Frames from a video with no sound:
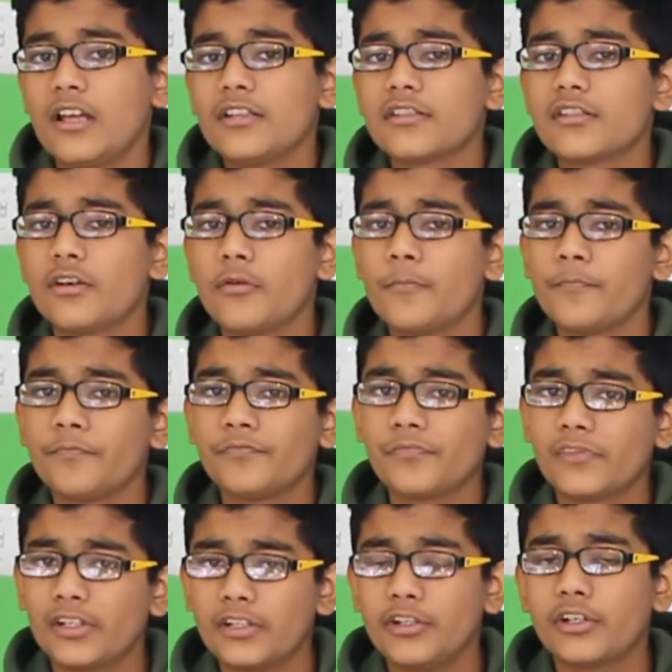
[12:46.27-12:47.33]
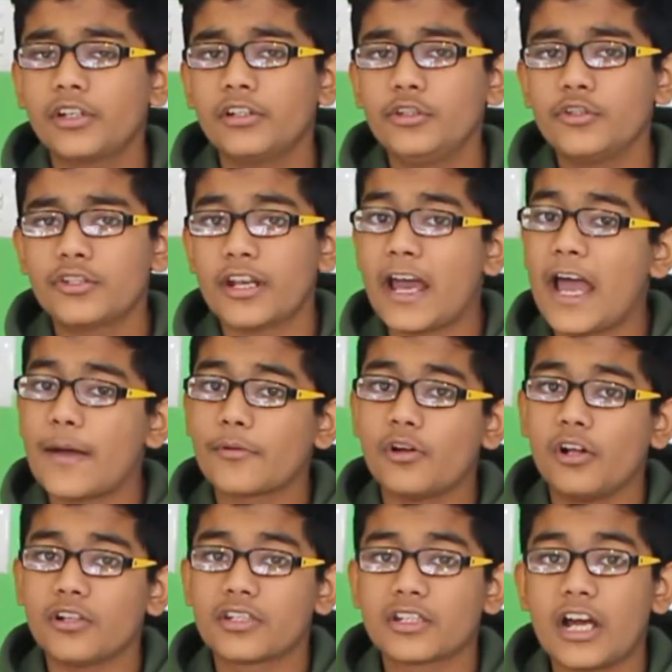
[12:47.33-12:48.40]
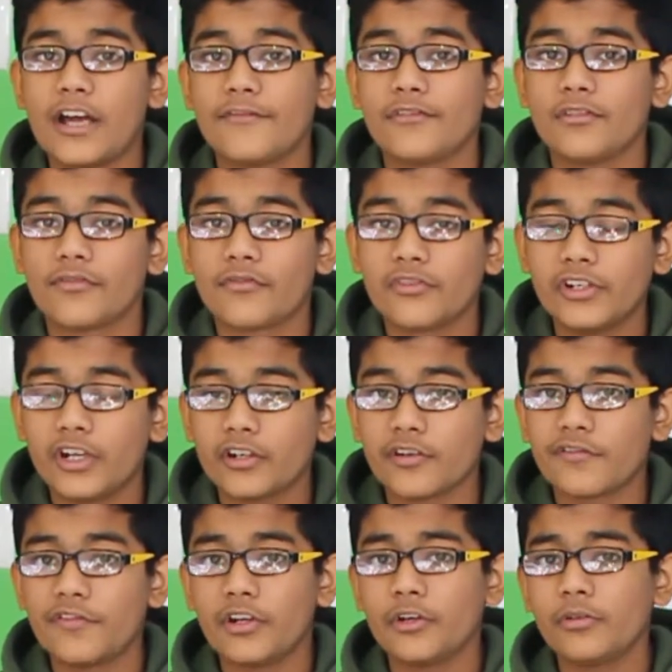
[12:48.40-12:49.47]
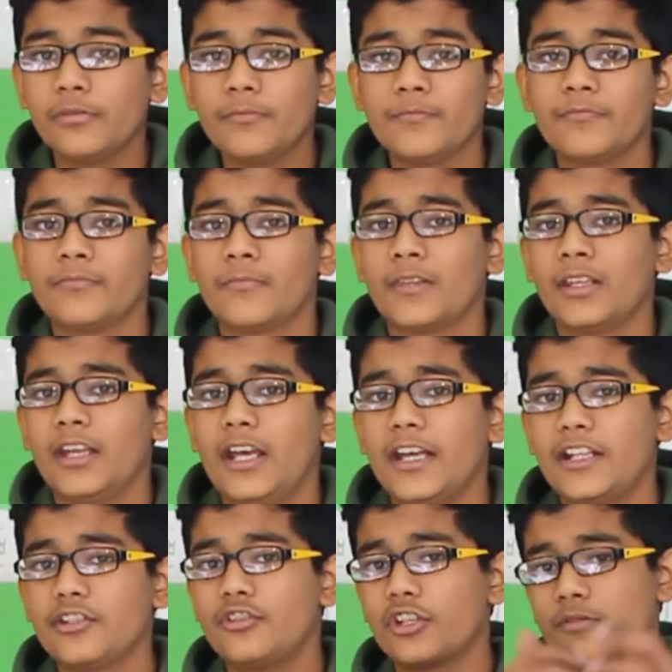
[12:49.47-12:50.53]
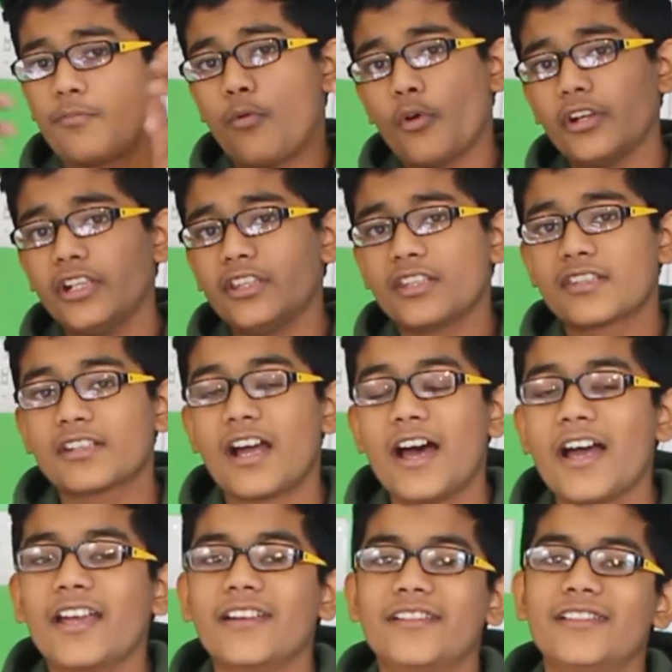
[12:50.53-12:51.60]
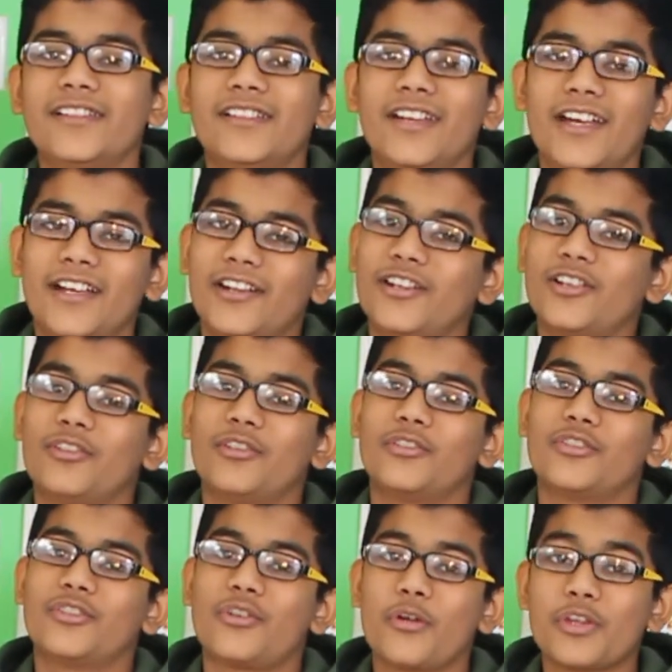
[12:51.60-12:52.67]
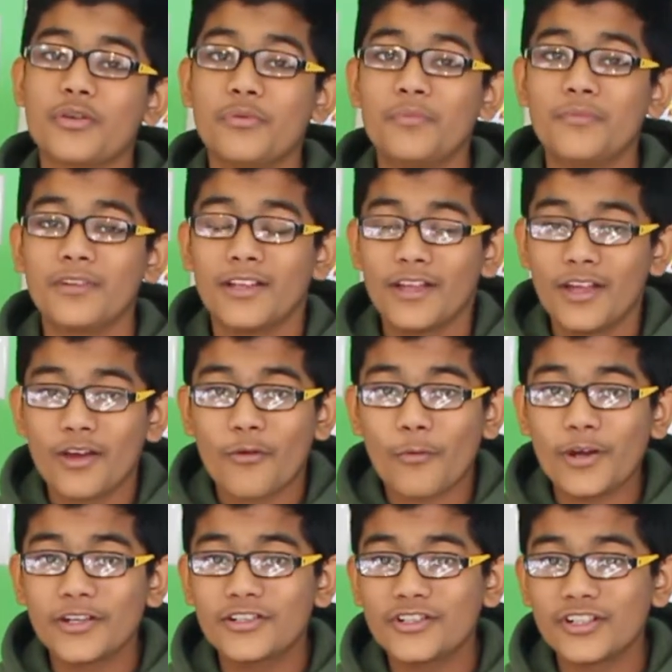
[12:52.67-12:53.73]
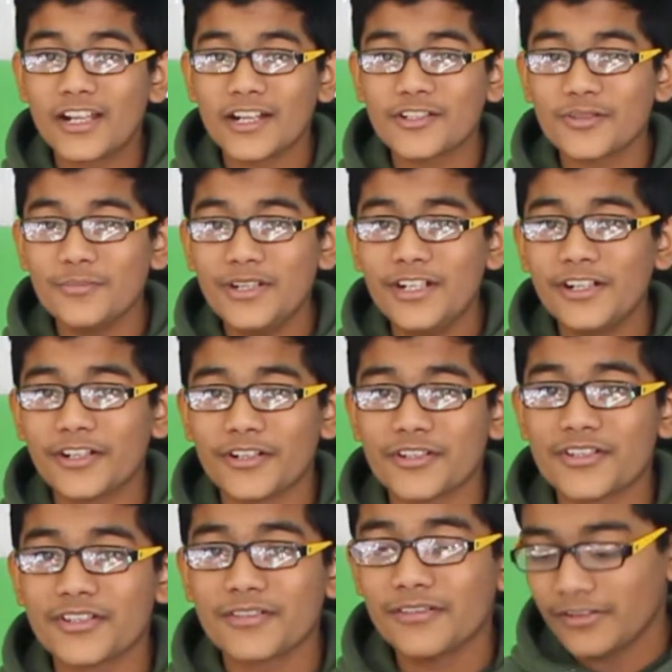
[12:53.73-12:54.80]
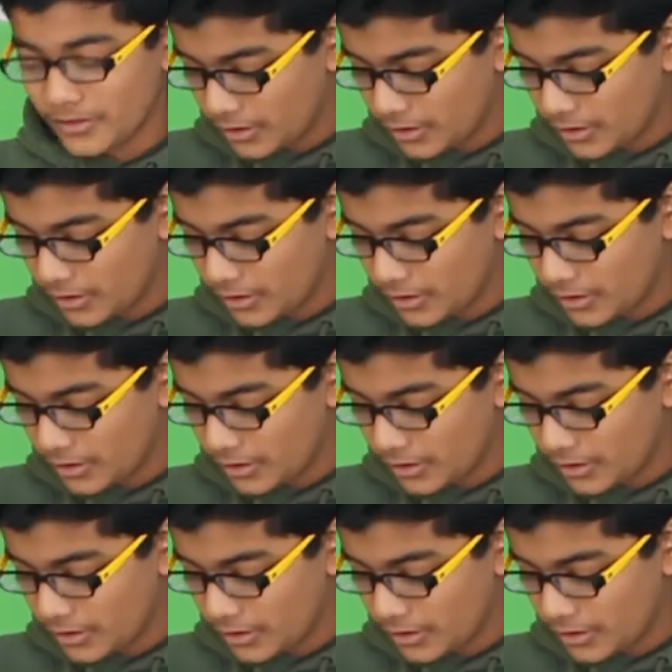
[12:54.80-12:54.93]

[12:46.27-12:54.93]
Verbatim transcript: So you can use an app called Skyview free on your phone, and just point it in the sky, and it'll show you where you should catch your meteors.